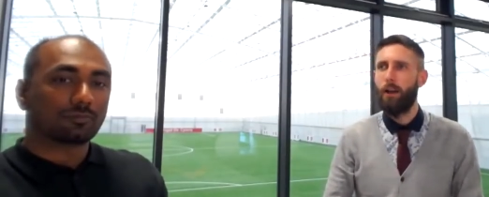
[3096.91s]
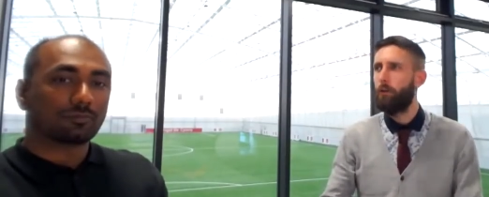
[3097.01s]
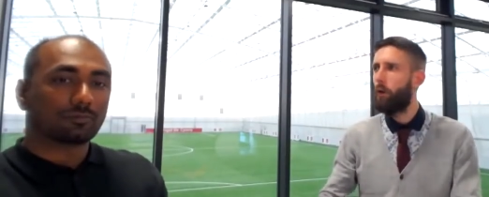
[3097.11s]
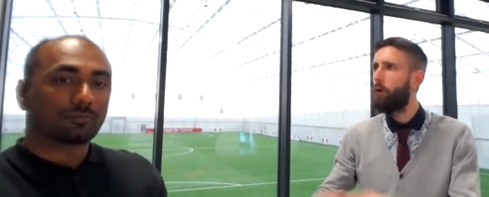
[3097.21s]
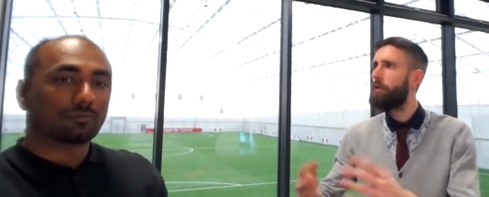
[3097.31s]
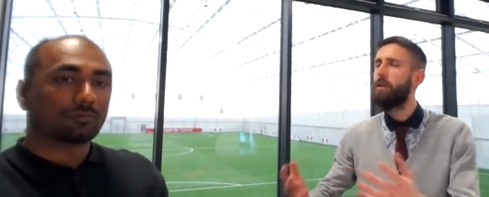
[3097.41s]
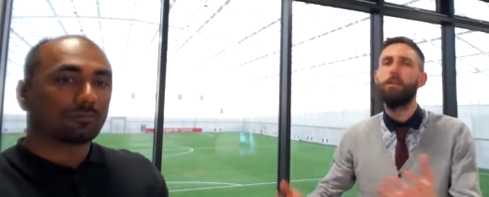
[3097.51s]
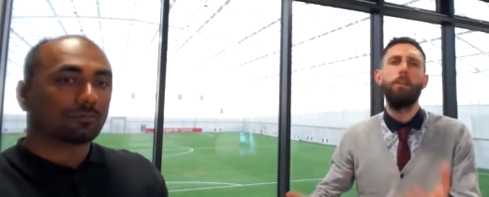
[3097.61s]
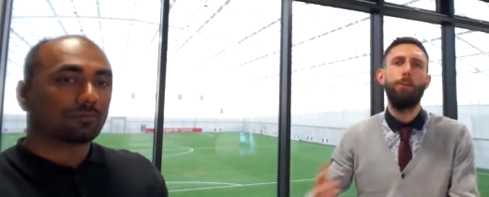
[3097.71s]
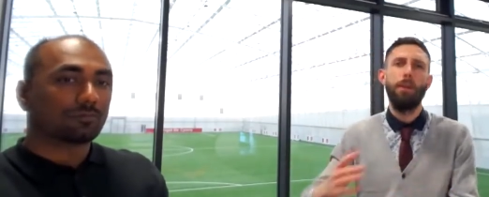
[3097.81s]
Speaker 1: Uh, and of
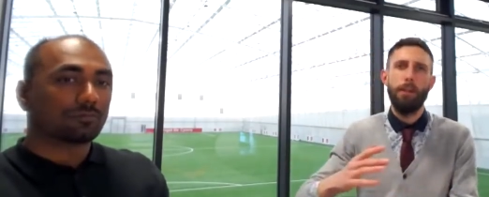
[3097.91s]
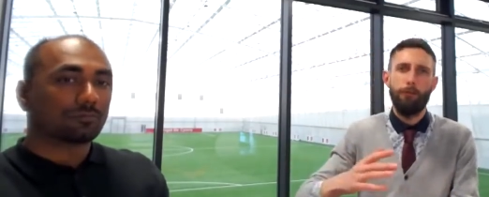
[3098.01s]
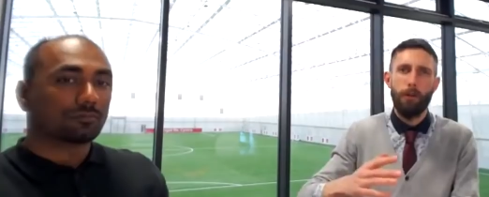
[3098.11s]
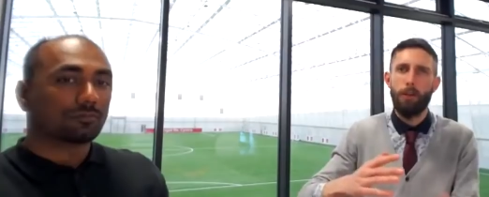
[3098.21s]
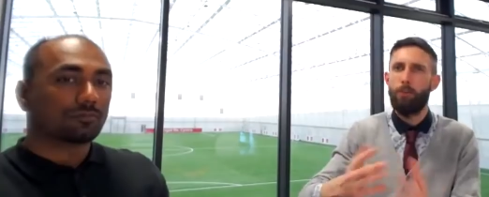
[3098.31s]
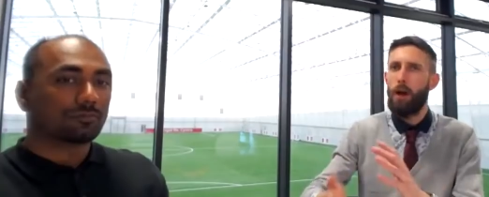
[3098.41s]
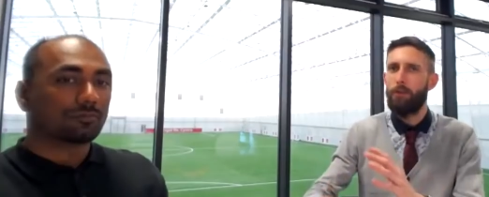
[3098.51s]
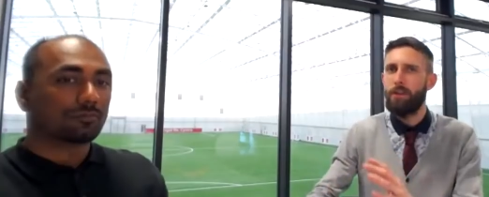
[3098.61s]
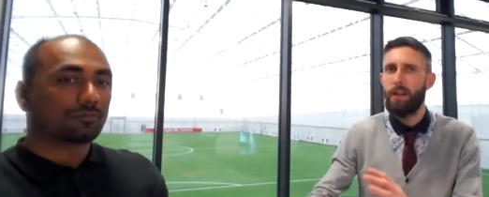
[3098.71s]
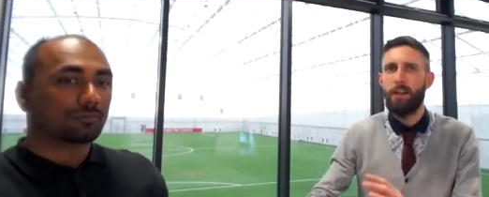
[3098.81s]
course, it's a little bit different in the
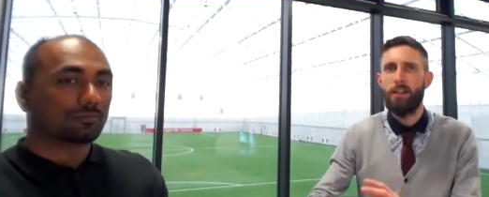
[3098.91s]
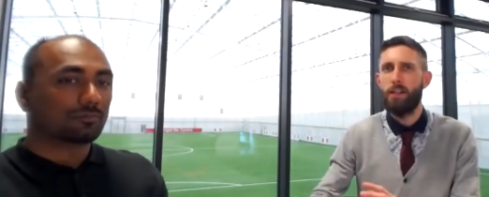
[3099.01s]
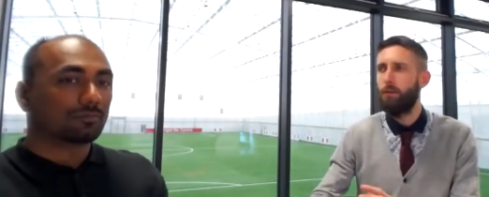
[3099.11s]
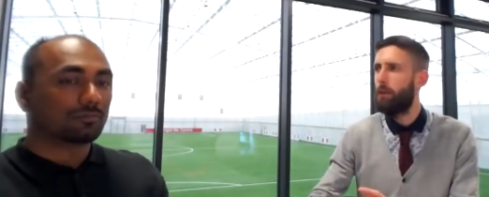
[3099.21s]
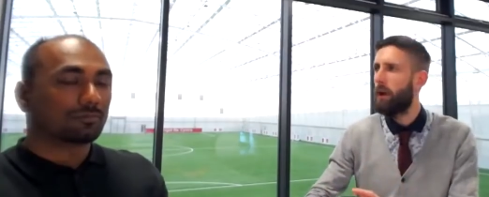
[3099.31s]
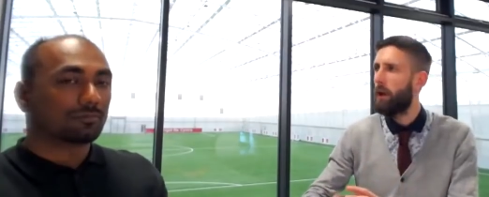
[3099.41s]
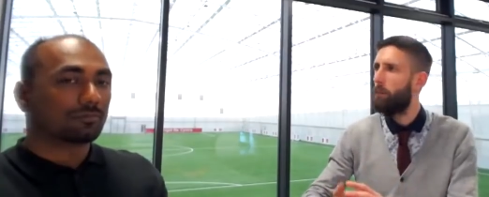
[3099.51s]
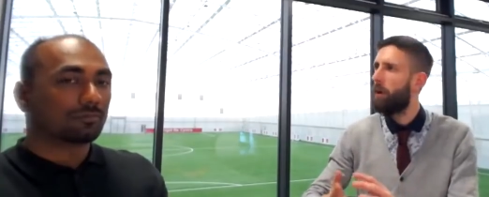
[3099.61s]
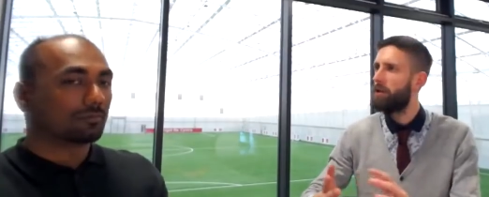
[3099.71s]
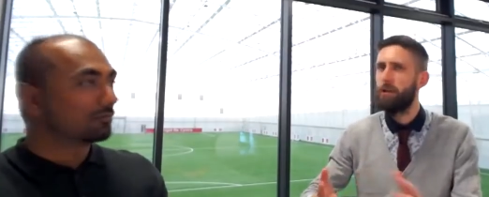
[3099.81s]
private sector,
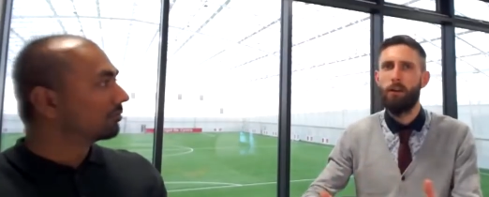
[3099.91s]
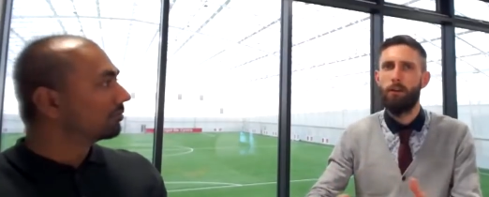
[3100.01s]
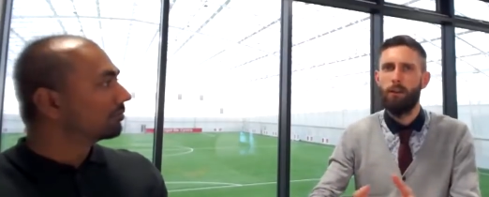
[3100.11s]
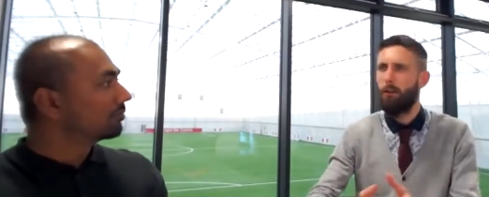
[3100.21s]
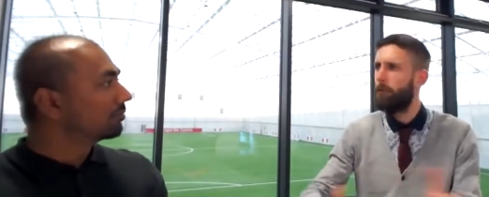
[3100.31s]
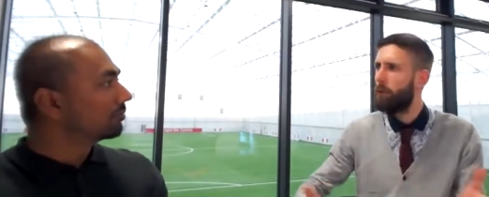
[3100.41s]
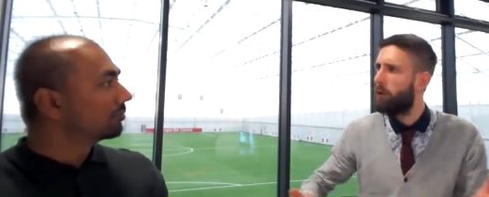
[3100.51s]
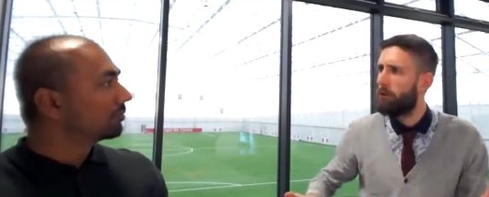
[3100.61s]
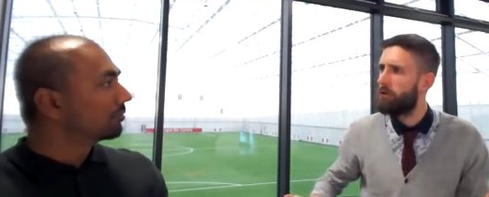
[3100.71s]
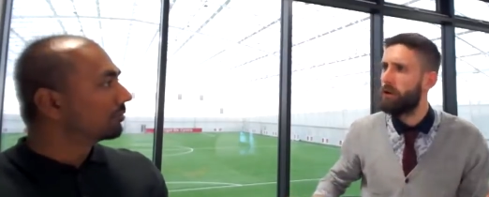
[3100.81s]
but I imagine there there are
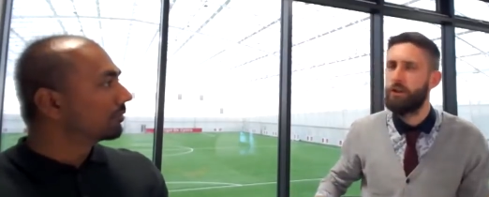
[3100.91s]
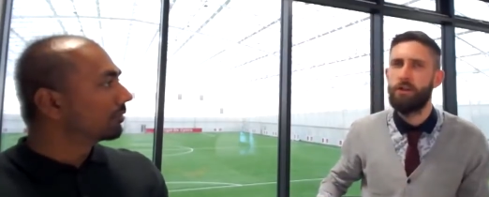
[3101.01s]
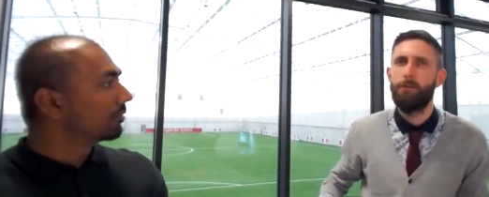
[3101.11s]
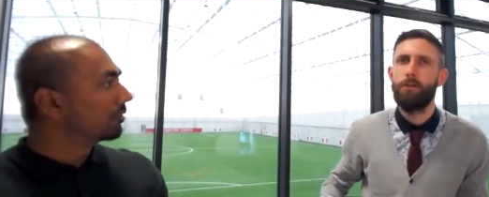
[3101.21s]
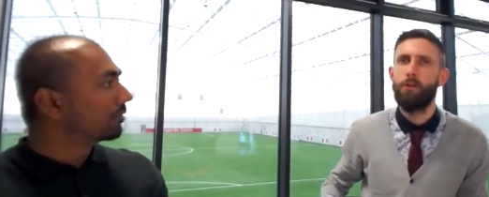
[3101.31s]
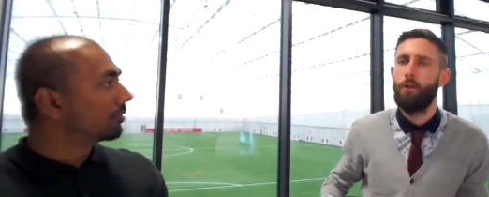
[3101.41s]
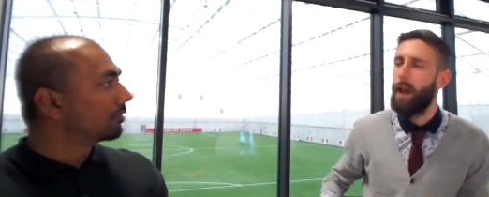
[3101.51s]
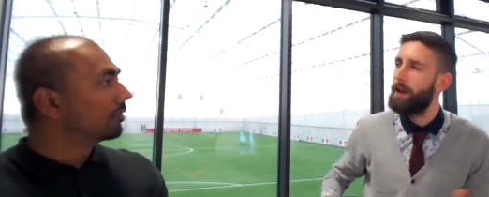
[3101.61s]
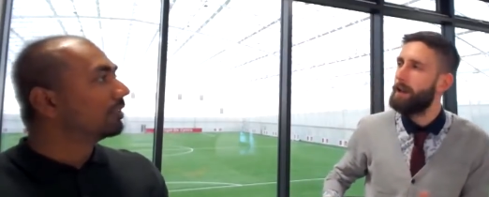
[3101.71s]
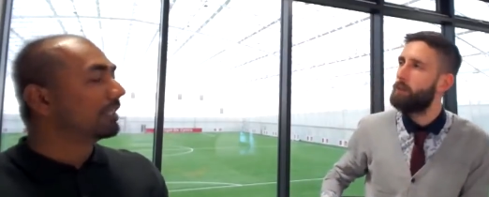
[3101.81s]
fewer restrictions, if at
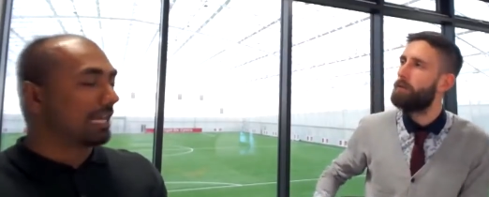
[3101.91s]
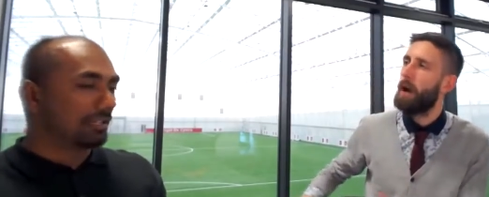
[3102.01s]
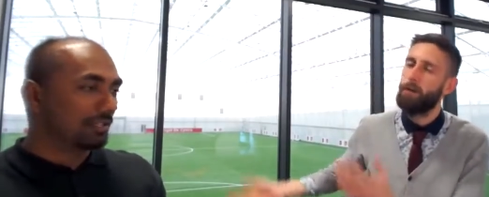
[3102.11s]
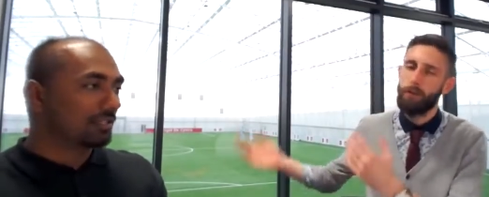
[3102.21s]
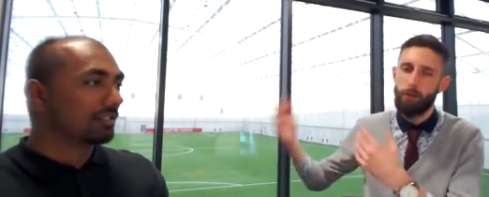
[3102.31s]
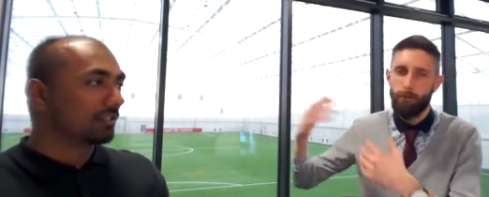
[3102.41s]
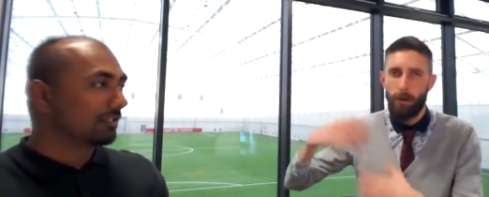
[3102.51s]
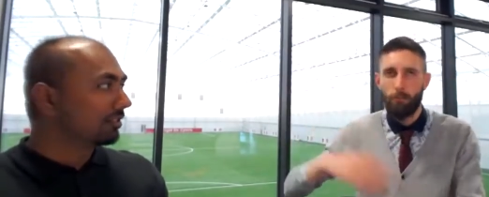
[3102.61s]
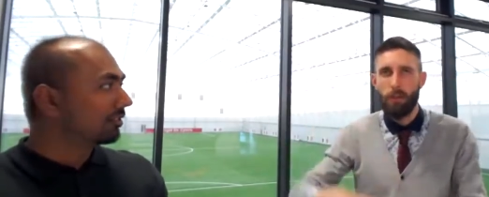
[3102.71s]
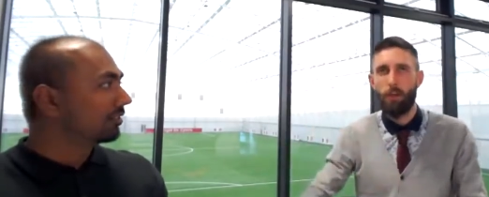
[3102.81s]
all any, yes. with having your
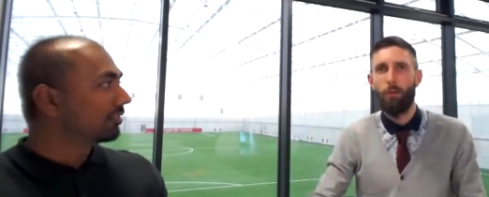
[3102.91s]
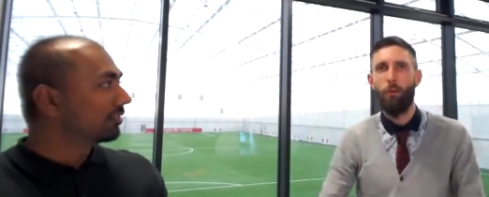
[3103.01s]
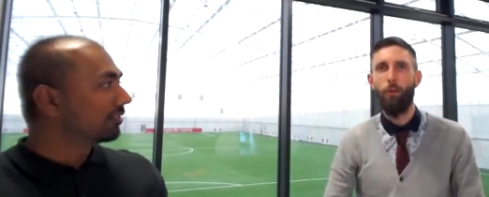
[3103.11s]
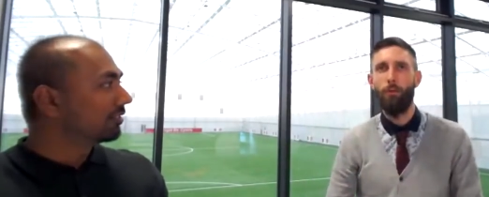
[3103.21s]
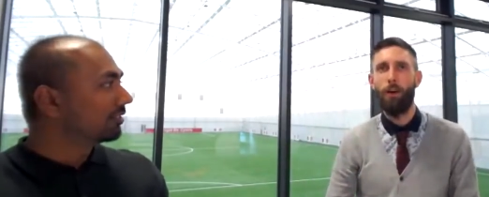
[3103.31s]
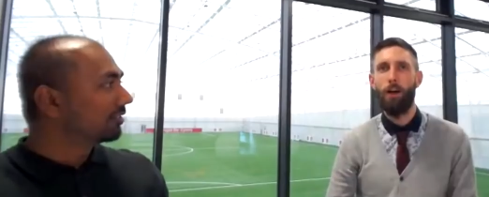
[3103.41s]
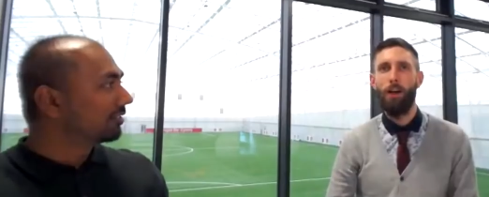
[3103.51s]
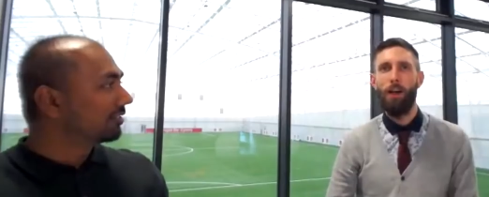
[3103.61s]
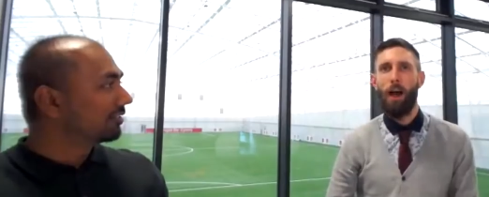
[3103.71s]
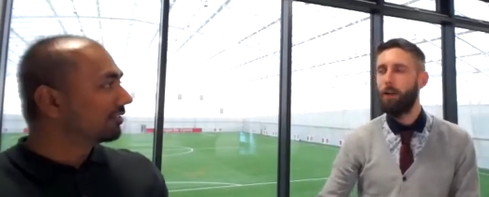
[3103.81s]
family coming over.
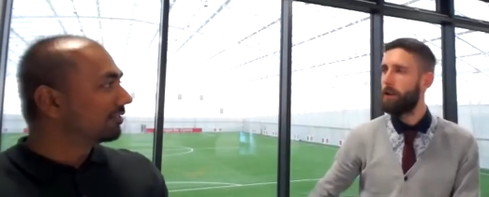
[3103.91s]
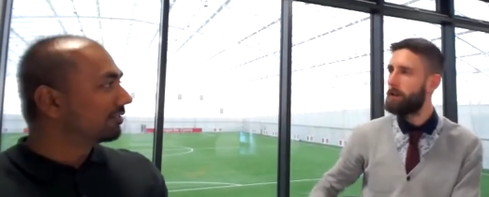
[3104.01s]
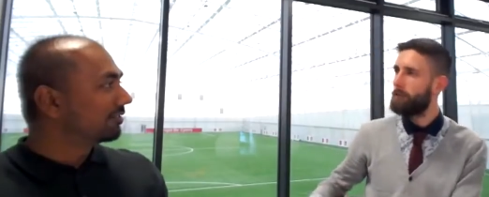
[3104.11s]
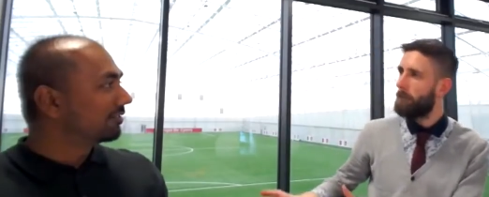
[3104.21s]
Has has a